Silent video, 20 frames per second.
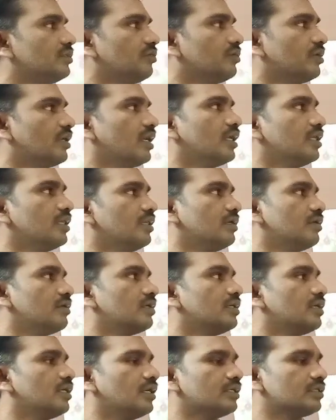together,
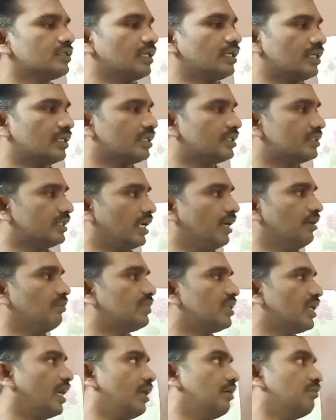so at the
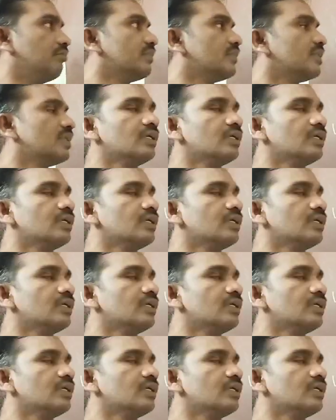same time.